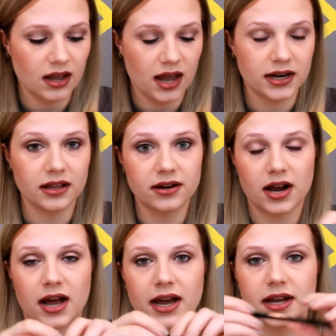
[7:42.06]
Another
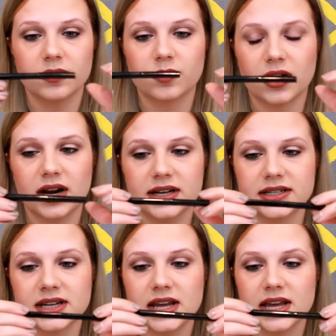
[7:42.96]
eye
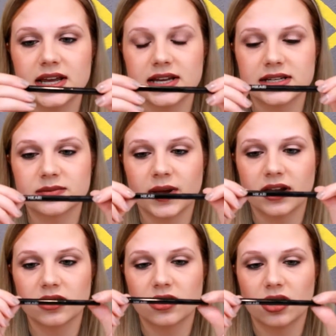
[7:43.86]
product is my
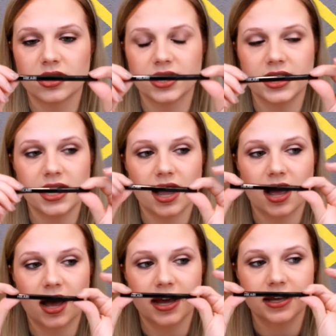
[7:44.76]
Hakari
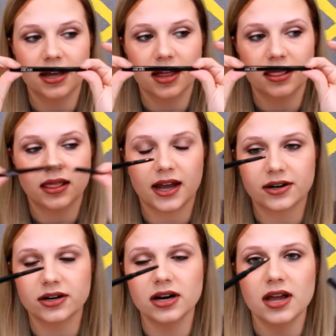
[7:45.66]

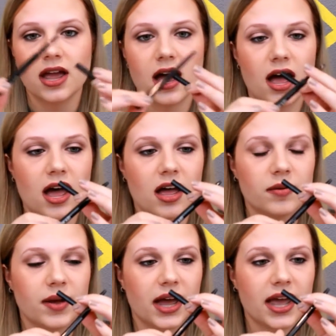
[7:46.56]
eyeliner.
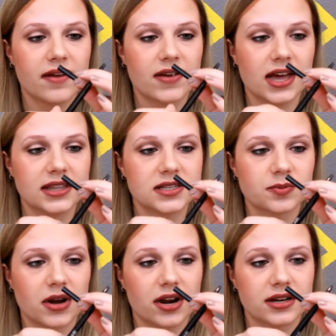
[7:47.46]
Um, I have had this
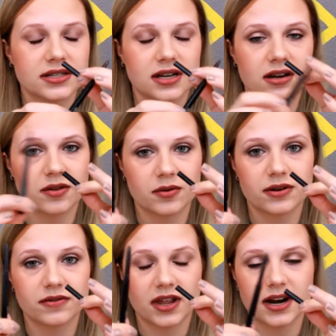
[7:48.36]
product, another
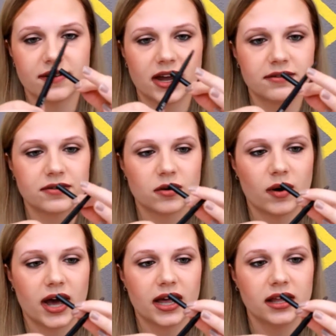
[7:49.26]
one that I've had for a
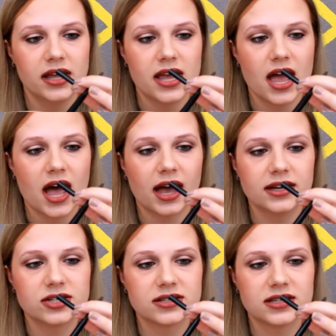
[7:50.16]
while.
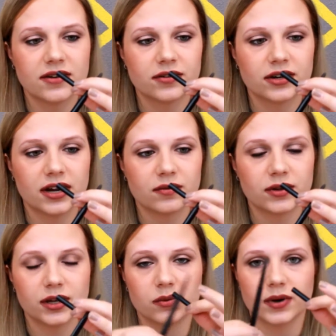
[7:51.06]
I just never have
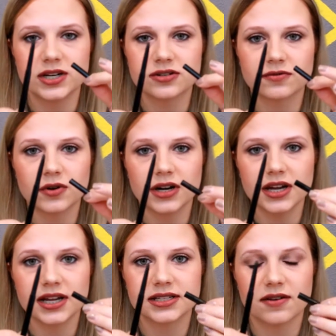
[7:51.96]
really reached for
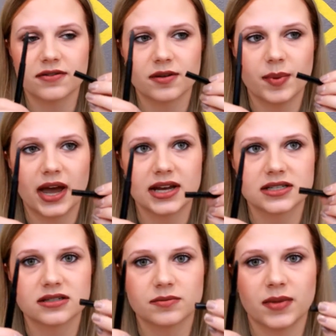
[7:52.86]
it except for the
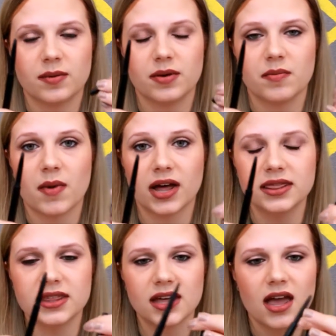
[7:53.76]
past maybe
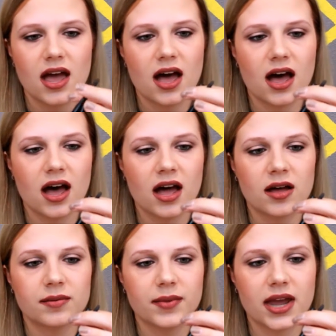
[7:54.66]
month.
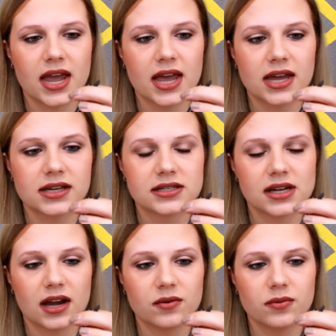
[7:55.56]
Um, and
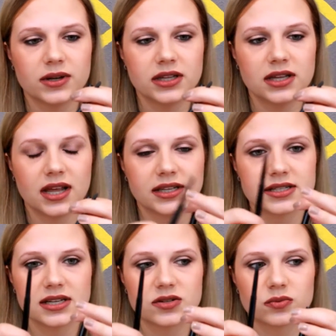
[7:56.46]
I really like
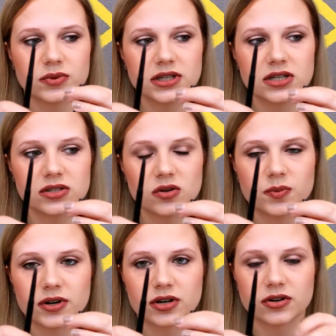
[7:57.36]
this. It's really
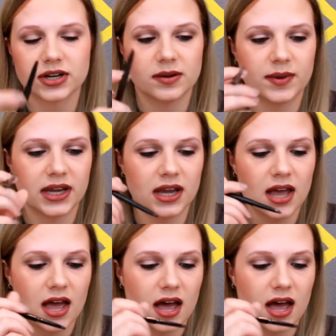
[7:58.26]
super creamy.